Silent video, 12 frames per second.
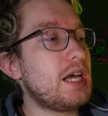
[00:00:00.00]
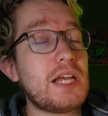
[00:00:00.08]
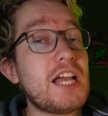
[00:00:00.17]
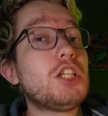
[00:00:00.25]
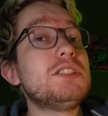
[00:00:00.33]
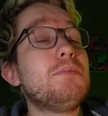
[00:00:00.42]

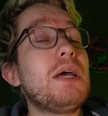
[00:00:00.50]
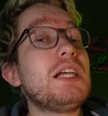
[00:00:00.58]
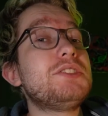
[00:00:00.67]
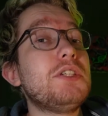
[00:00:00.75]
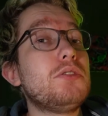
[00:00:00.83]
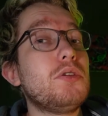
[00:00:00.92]
actually
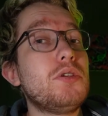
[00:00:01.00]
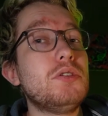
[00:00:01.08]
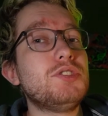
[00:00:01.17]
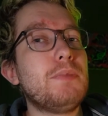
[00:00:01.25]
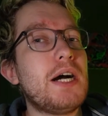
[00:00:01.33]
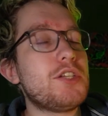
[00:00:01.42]
makes you to
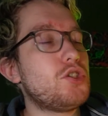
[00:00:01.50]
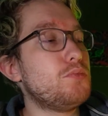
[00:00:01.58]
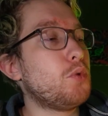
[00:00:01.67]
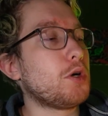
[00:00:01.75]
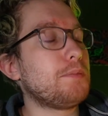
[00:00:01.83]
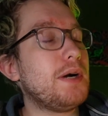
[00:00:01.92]
use much
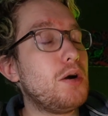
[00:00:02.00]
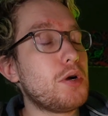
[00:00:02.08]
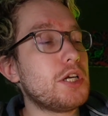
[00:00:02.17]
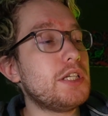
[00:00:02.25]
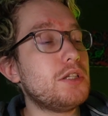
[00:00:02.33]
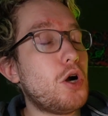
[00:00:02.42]
more
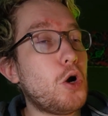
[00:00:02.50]
power in